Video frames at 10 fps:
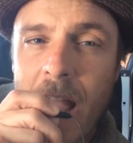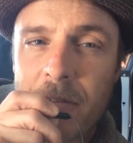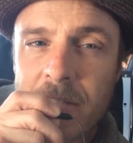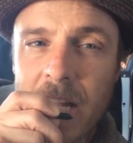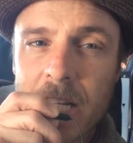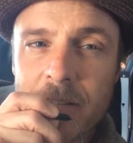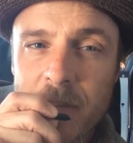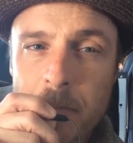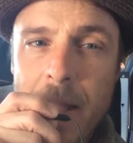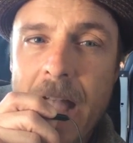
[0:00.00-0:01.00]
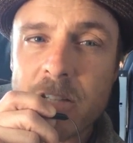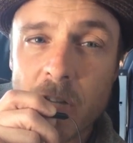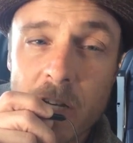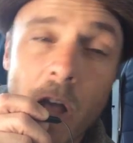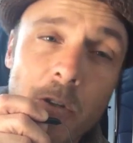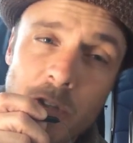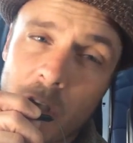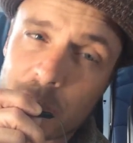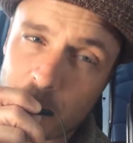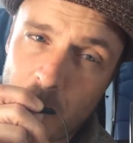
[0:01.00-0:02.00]
have a negative impact on other
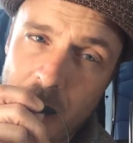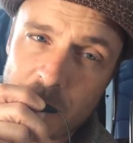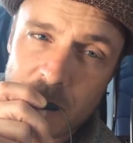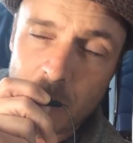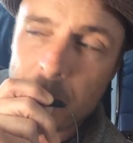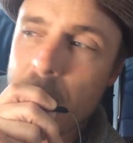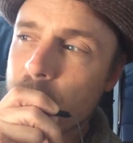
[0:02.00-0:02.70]
dogs around him.